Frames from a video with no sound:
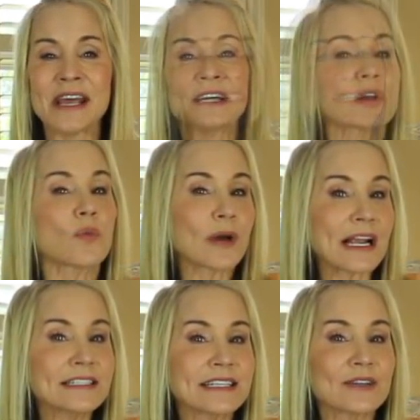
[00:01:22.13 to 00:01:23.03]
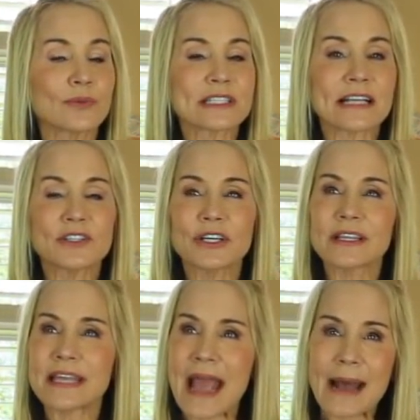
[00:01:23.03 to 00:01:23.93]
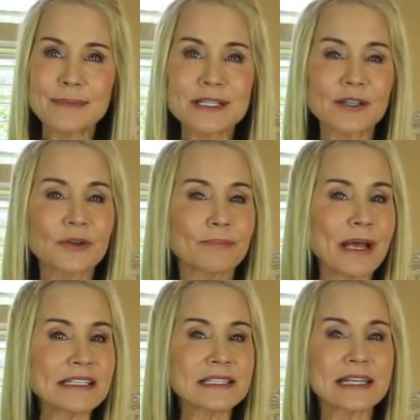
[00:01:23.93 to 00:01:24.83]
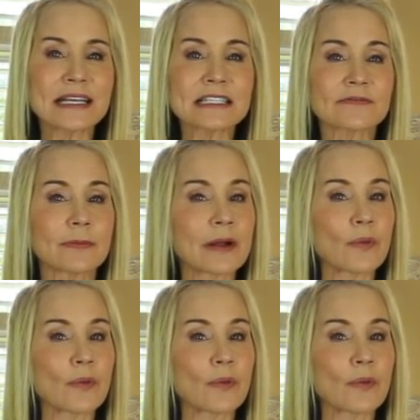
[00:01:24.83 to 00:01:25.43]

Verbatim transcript: So what I did was I took the absolute best things from my